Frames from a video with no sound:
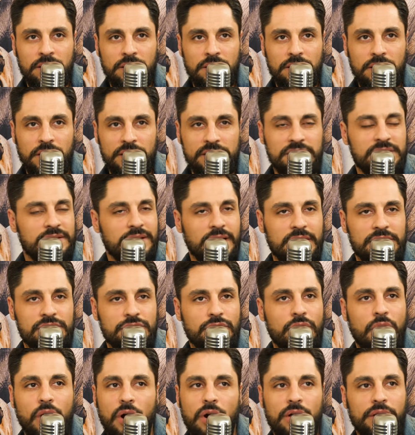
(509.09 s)
Let's
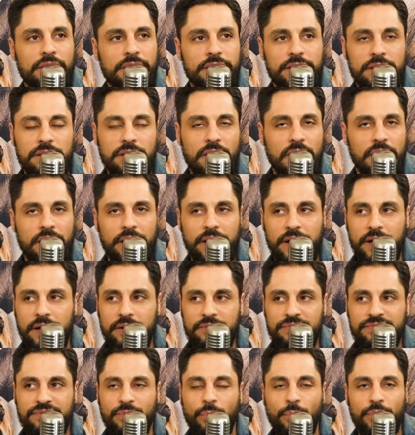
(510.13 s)
call it
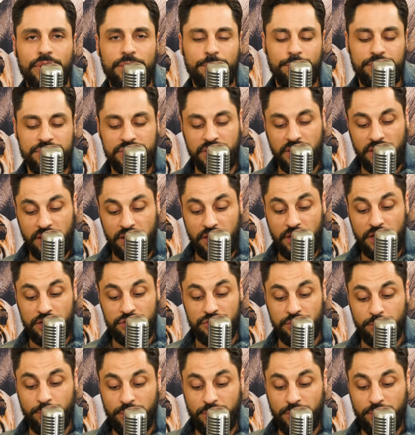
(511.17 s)
40% of the country.